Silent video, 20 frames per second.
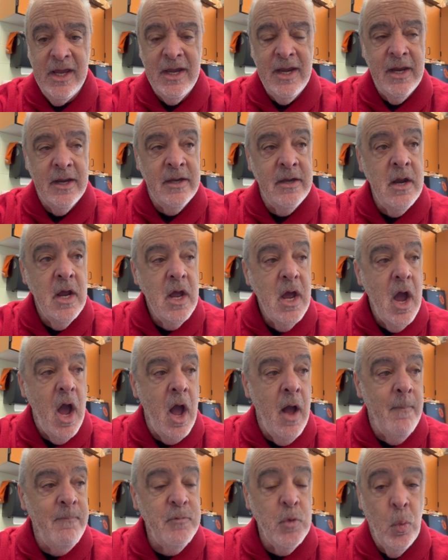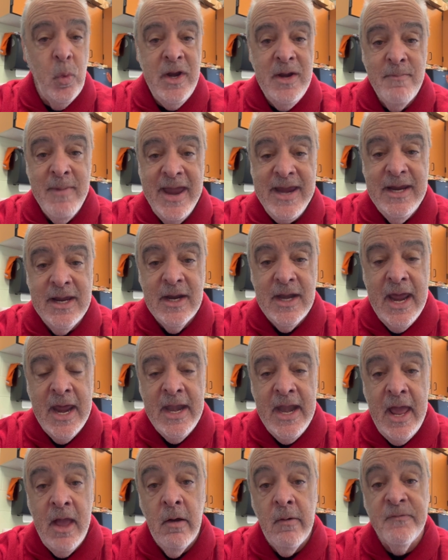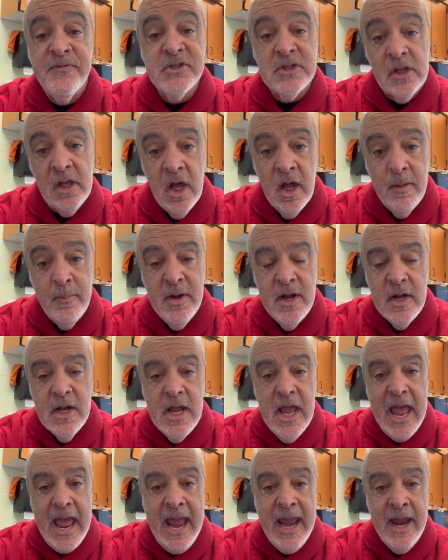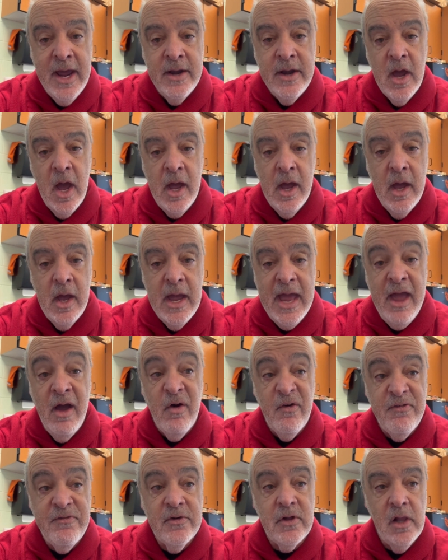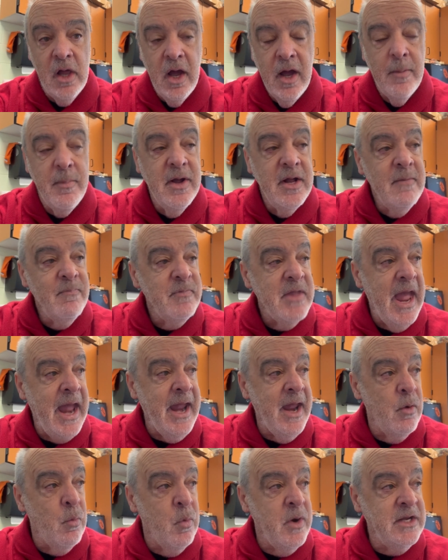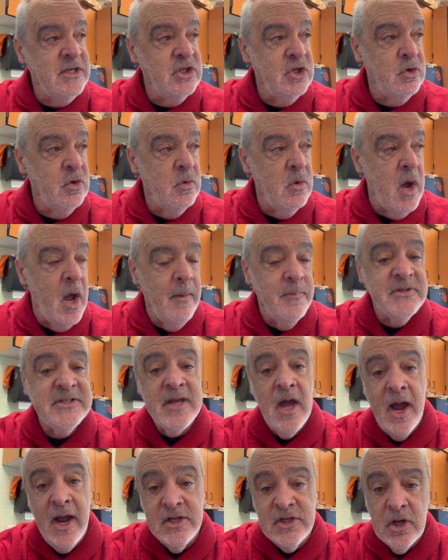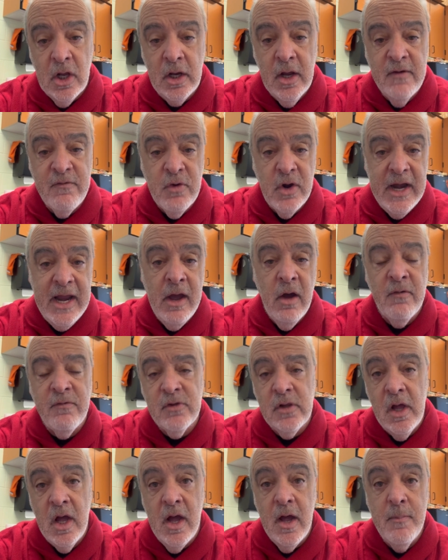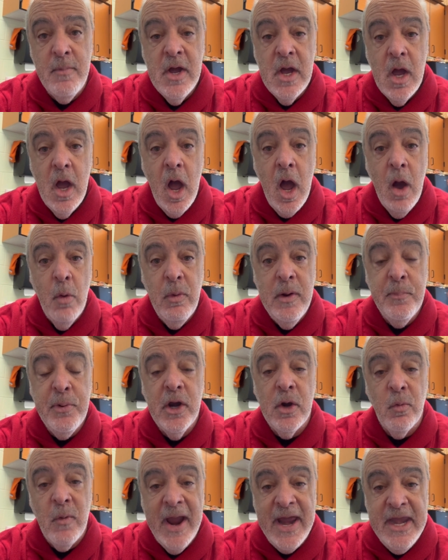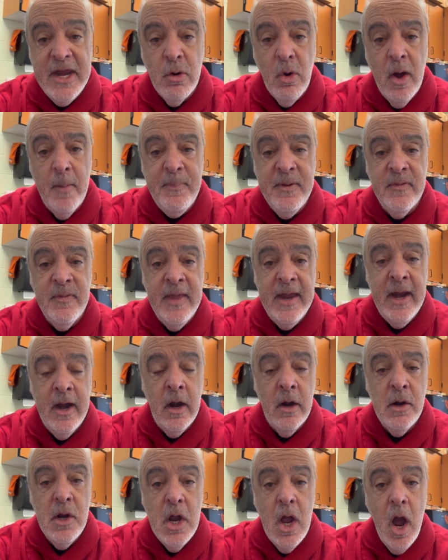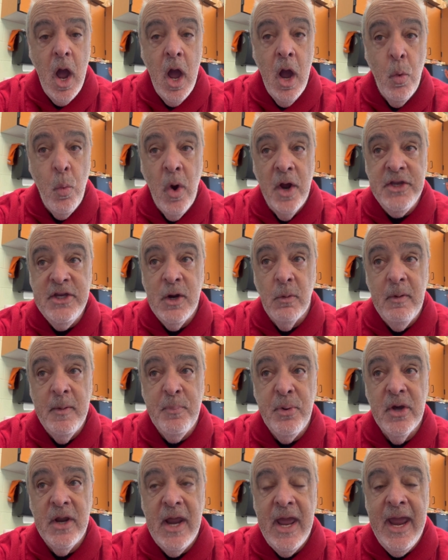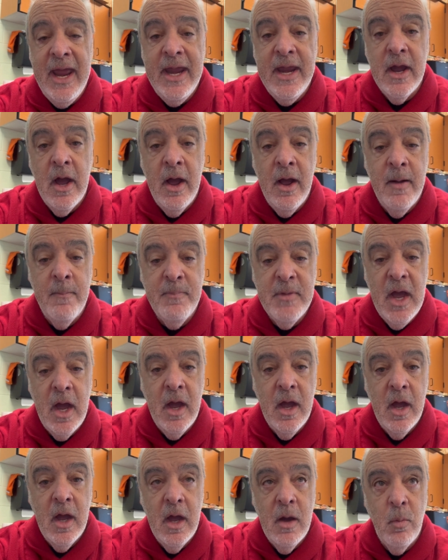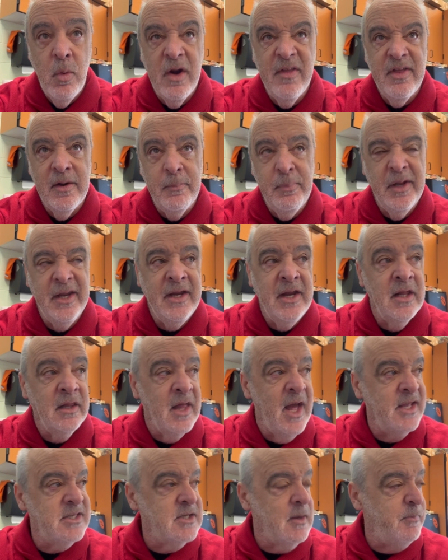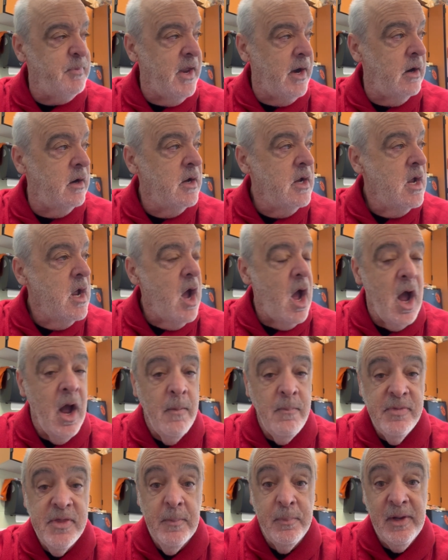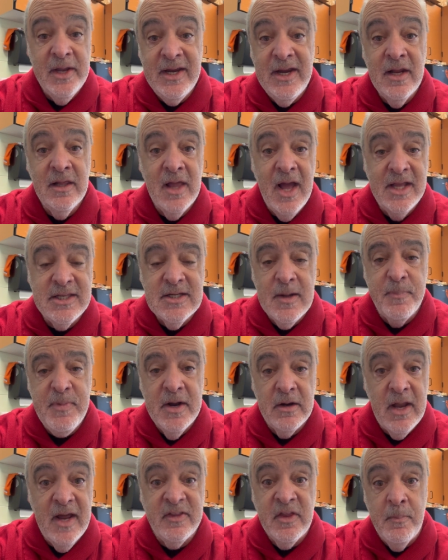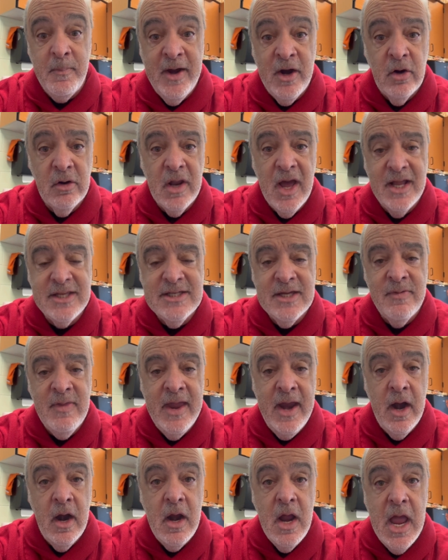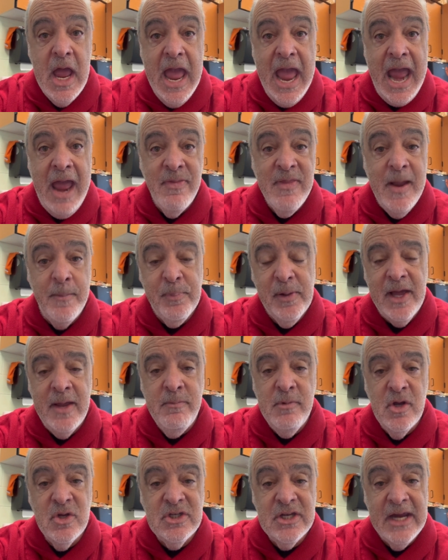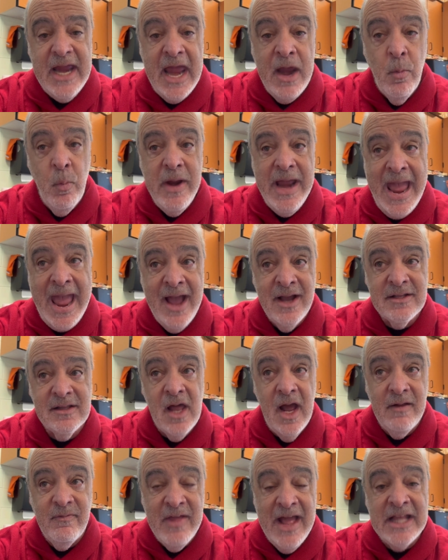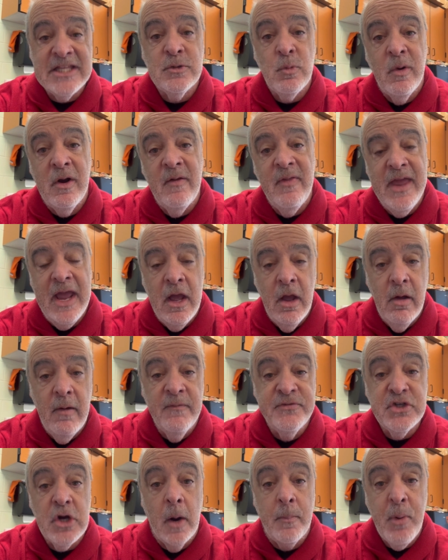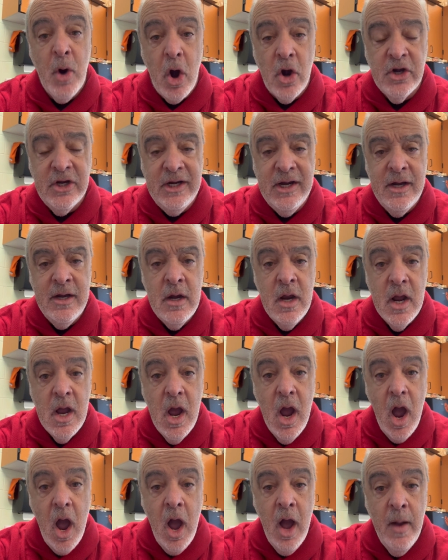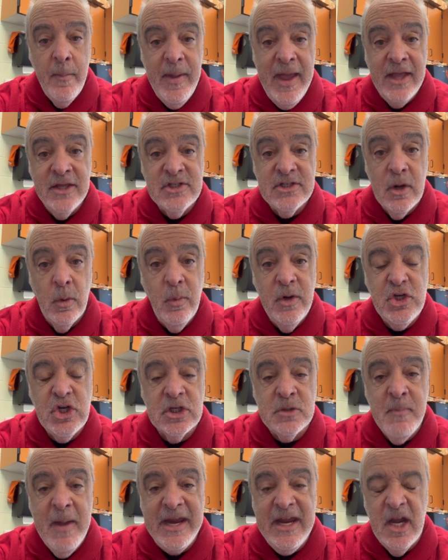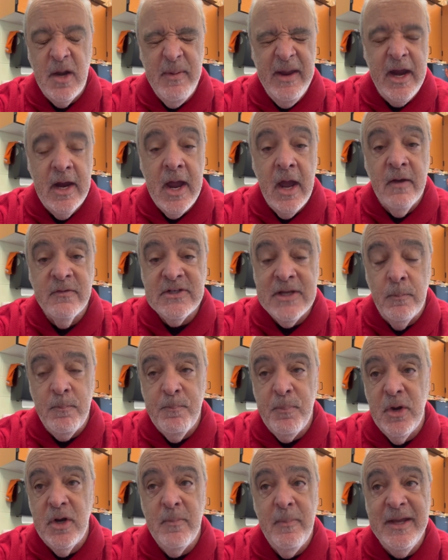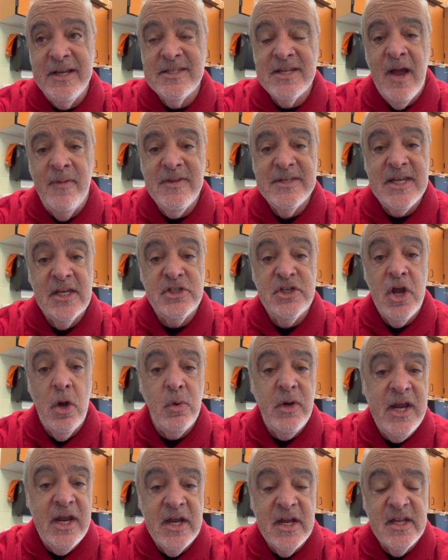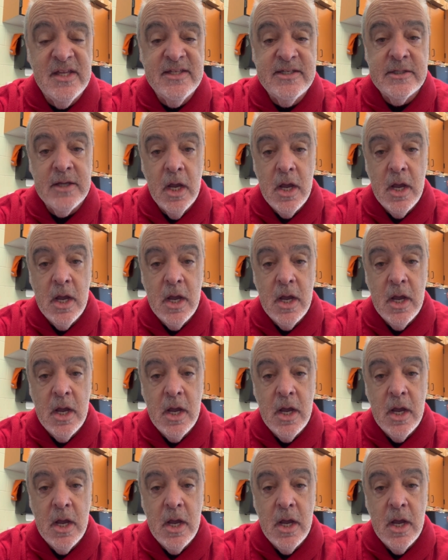in, we make it an elves club and elf club, and we do signs all over it, elf club. We put a radio up in there. One year we put a what are the blinking lights up there? The blinking lights up there, like the mirror lights in there, and they play music and we act like that's where the elves are partying. And so we just make it a big elves and put a big sign that says no kids